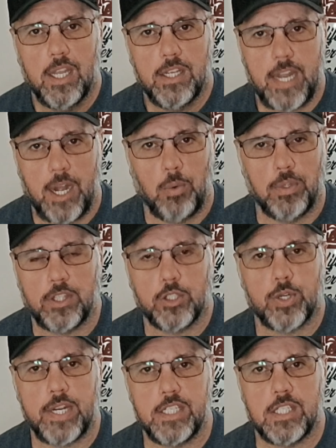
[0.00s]
They don't want the
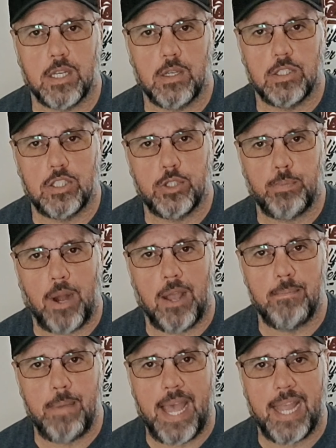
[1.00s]
trees to
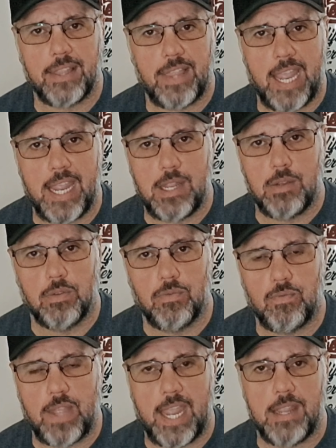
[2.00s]
sprout back.
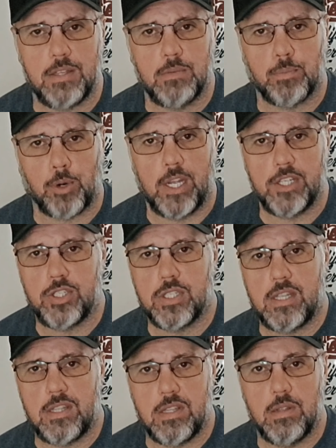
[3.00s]
They brush
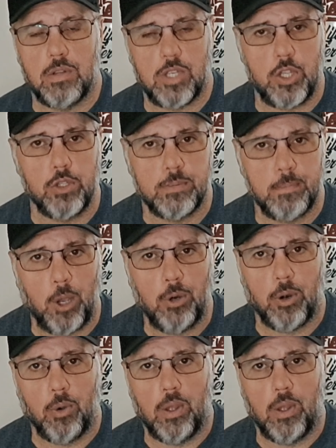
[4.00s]
used motor